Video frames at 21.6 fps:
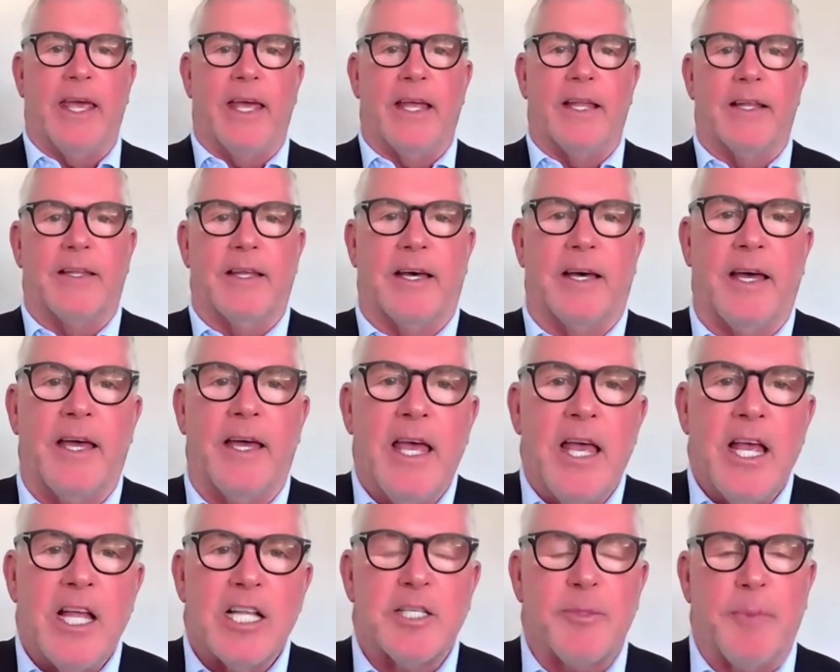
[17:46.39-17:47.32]
And uh,
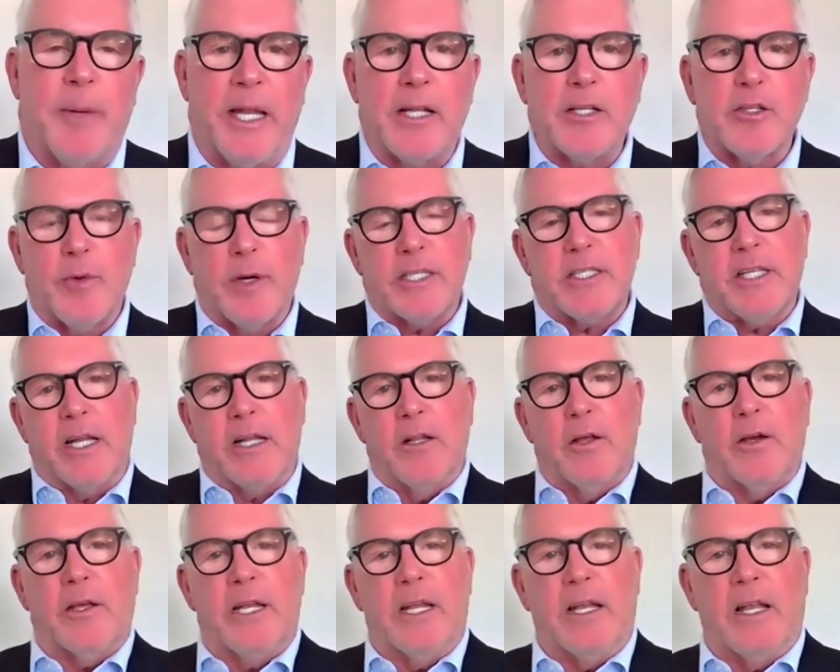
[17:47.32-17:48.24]
it's been interesting
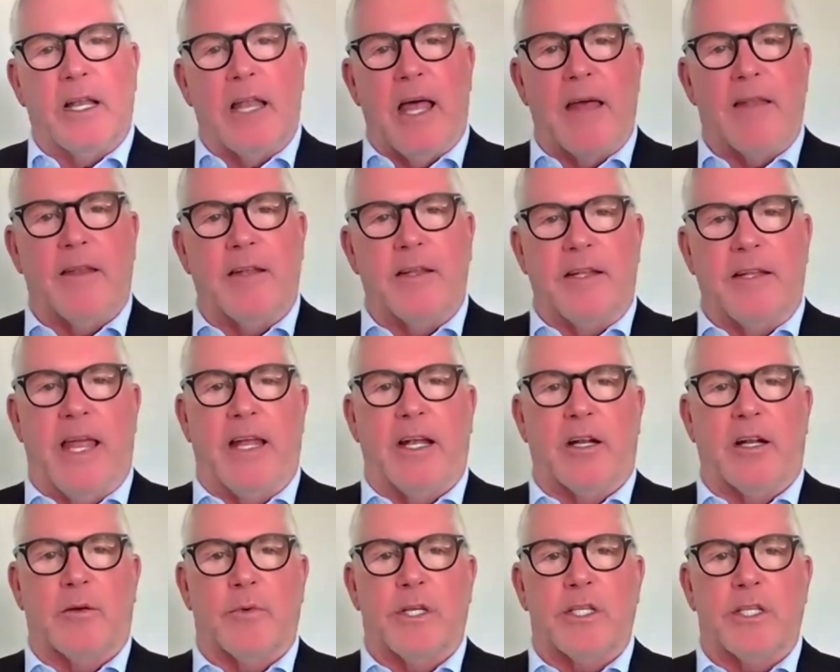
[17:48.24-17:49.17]
looking at a lot of the
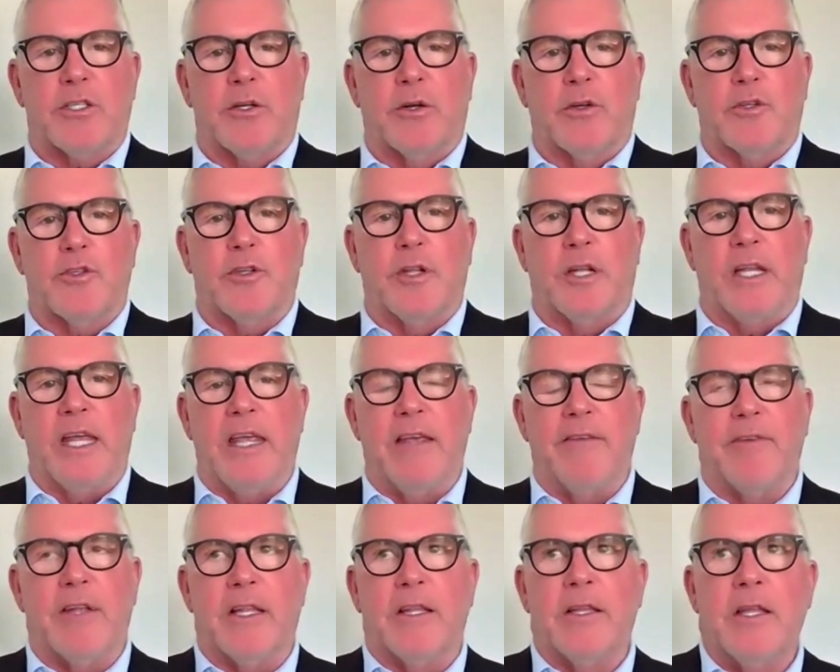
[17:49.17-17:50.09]
data and research that
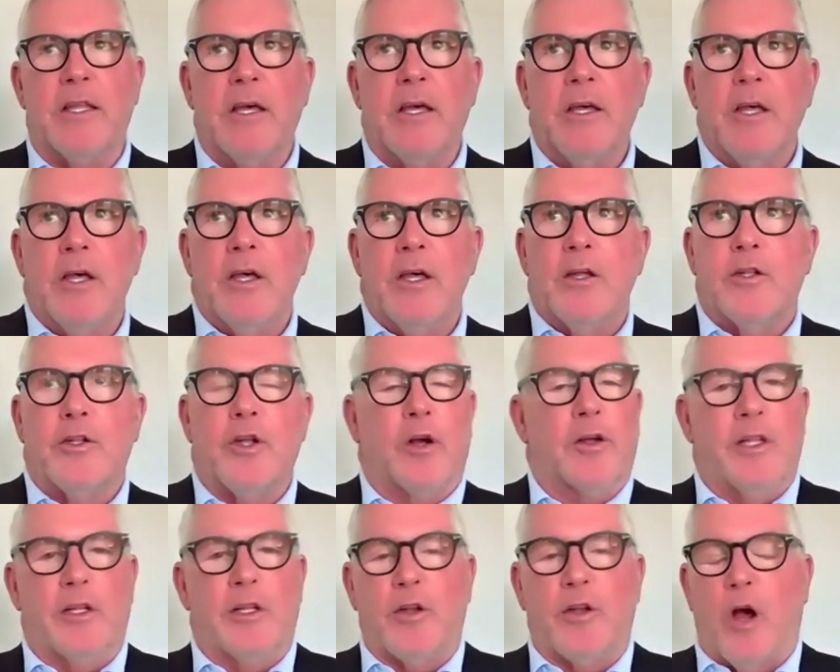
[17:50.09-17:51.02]
even
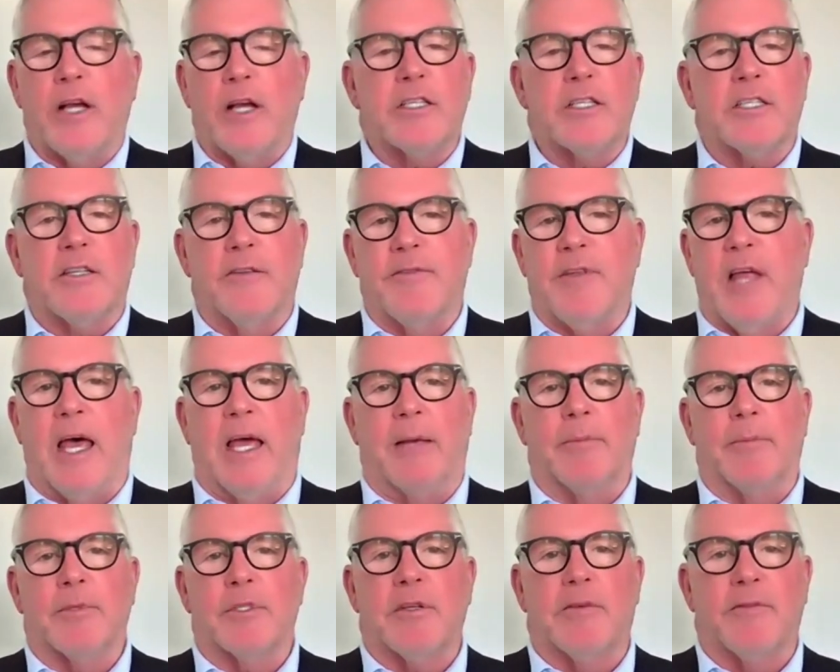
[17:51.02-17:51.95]
during the darkest of
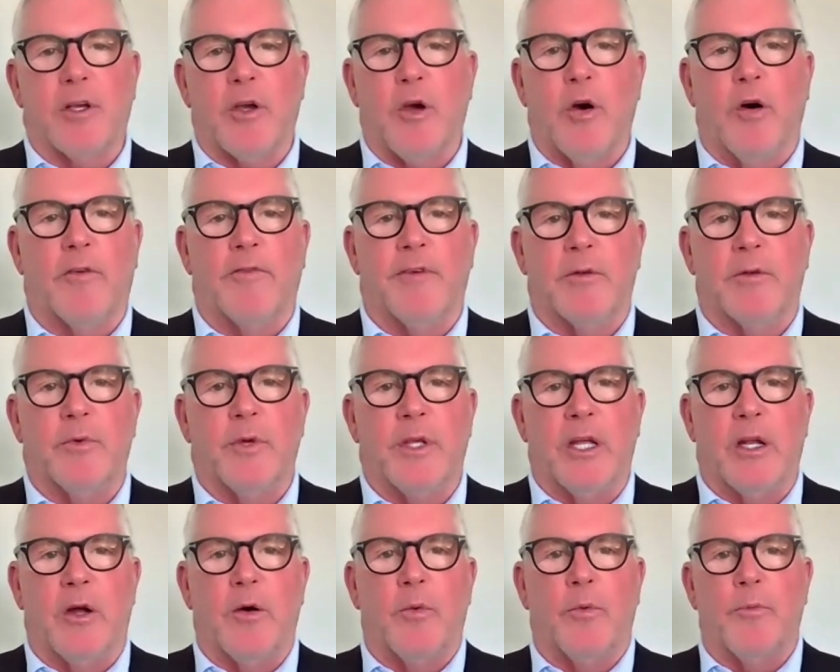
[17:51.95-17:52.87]
times of the COVID,
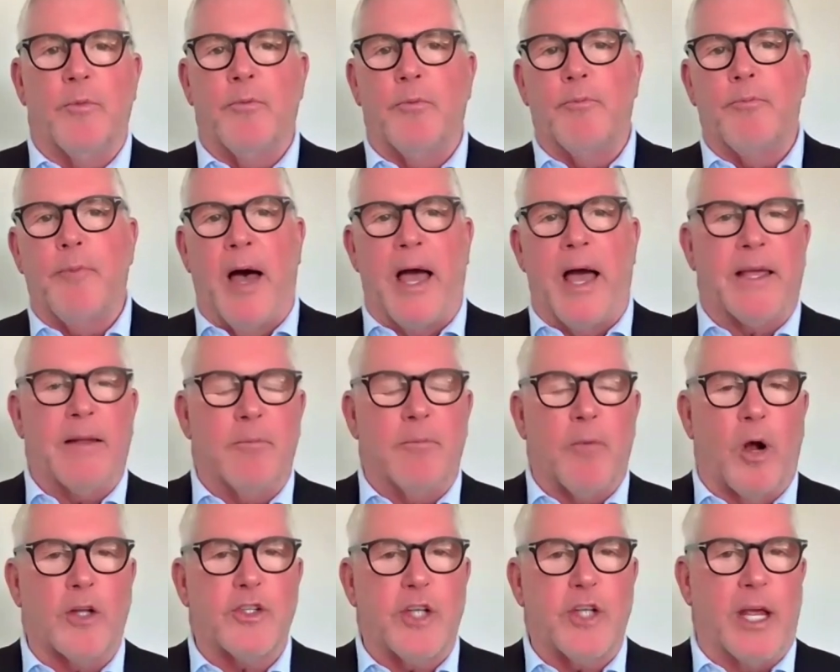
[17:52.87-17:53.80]
you know, back in
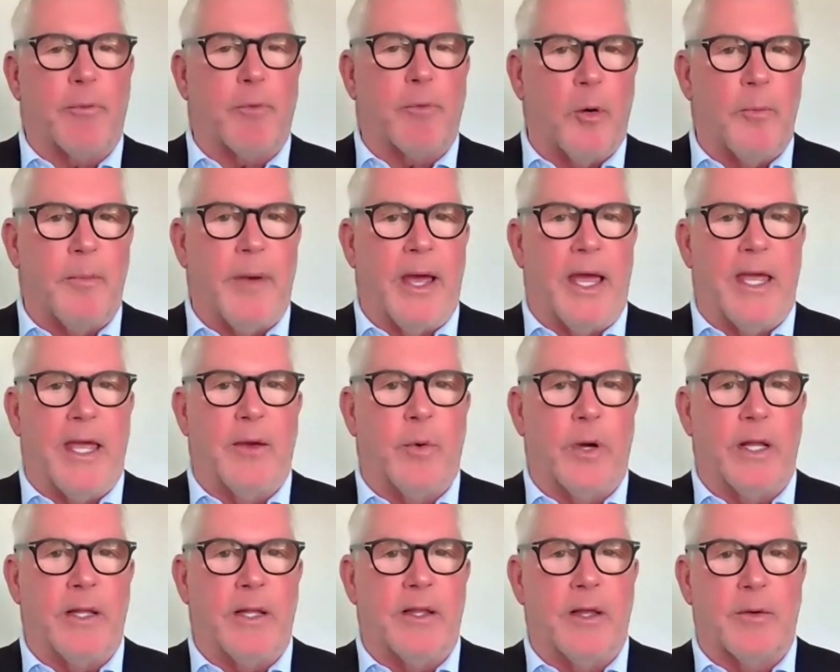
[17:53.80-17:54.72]
March, April, May,
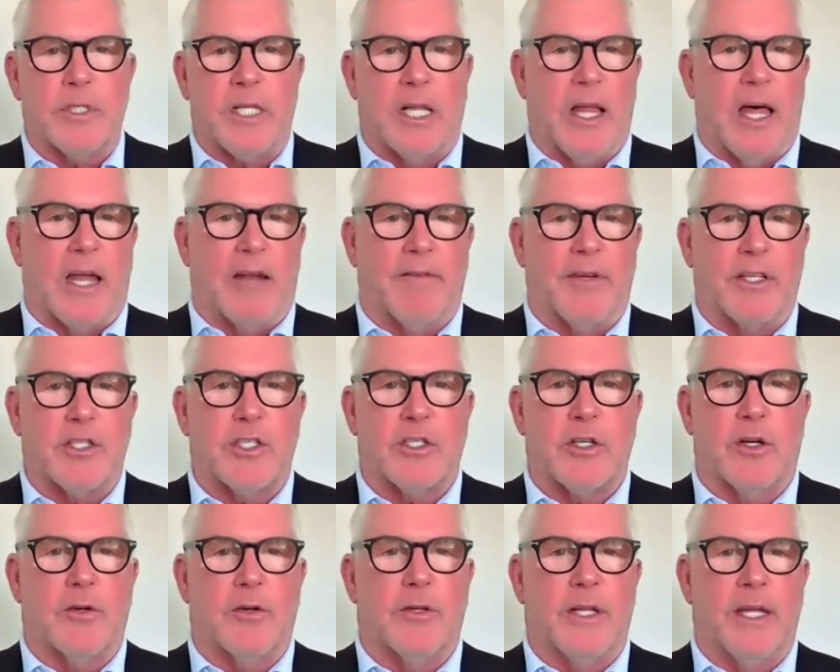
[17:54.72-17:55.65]
when there was a lot of
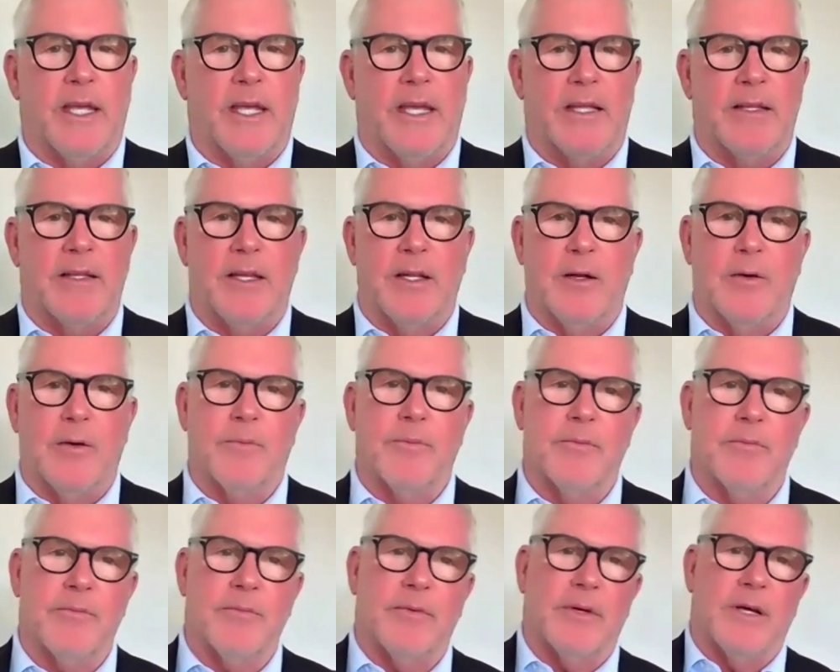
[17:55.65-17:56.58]
uncertainty and you know
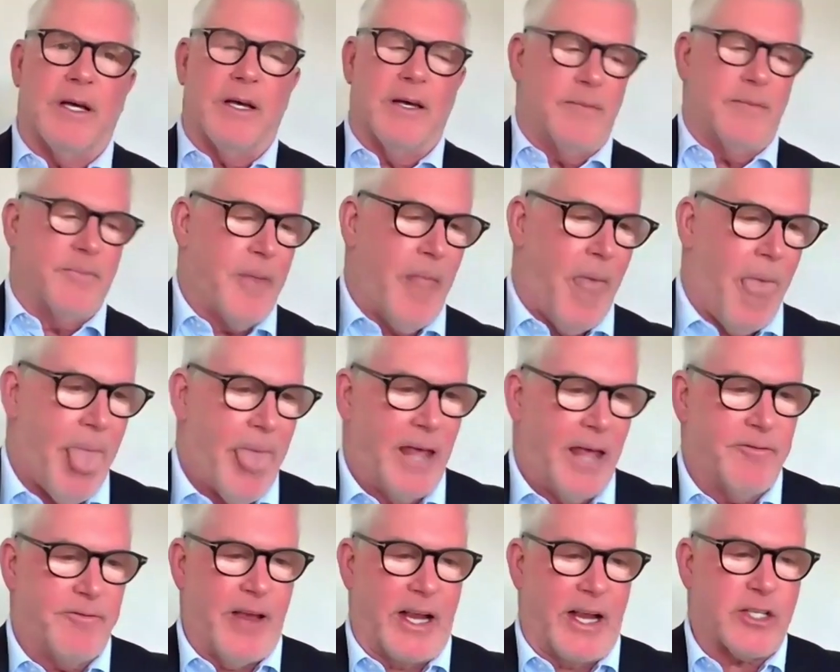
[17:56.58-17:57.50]
um,
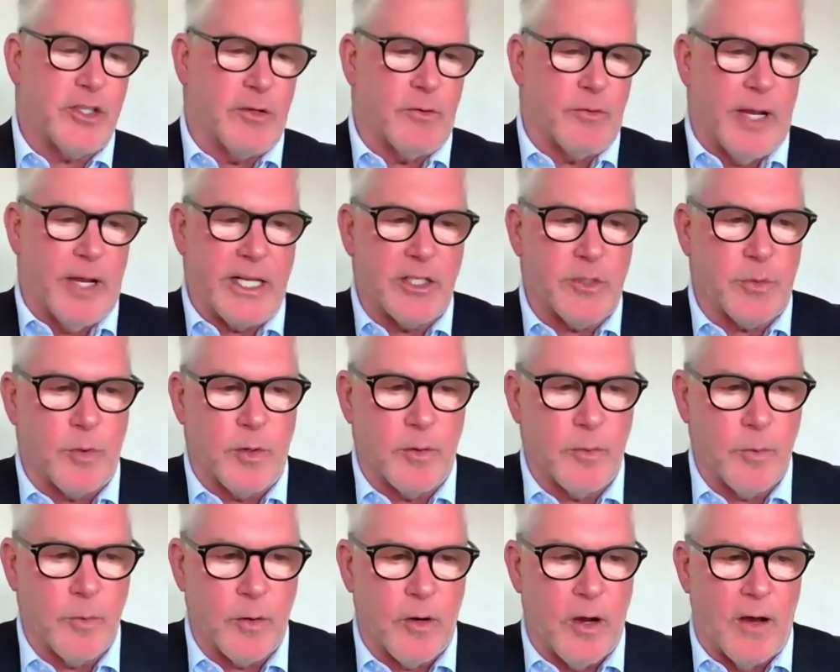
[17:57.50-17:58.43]
infection rates
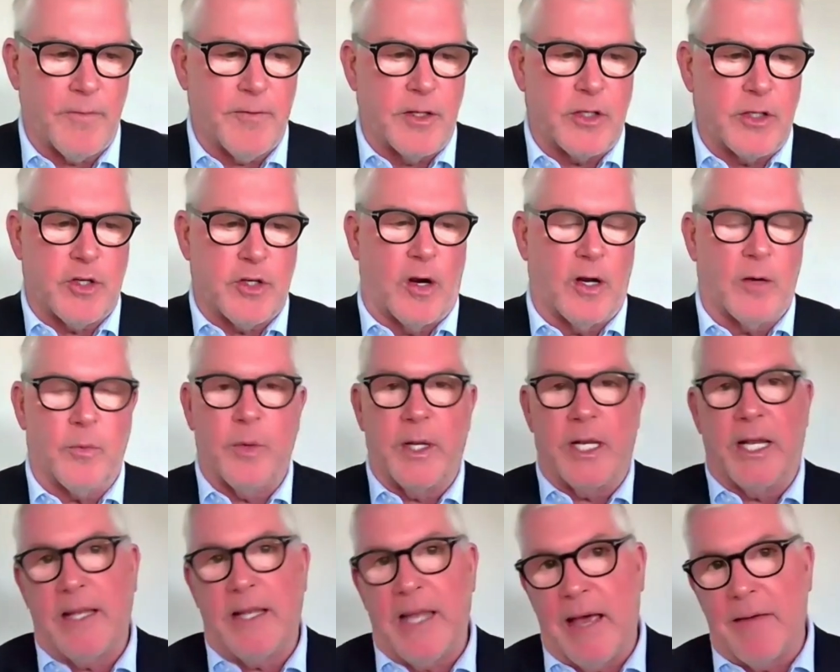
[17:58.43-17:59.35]
were were off the chart, we
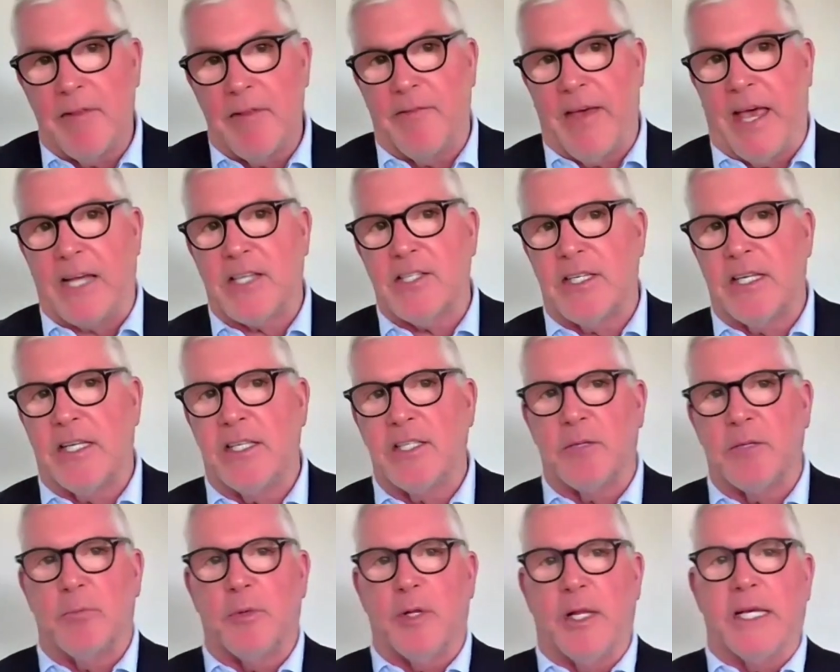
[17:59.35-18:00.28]
didn't have the
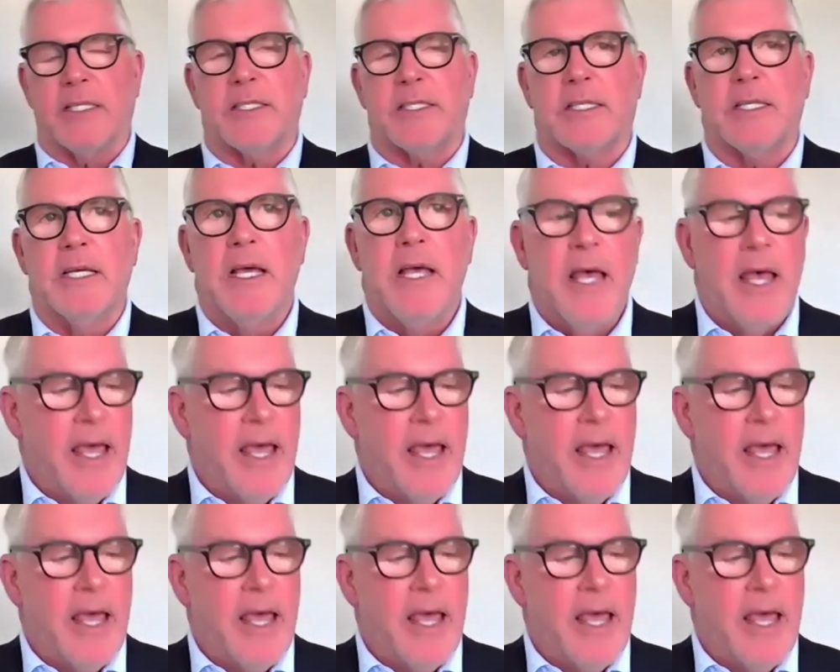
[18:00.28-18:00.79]
vaccines in place.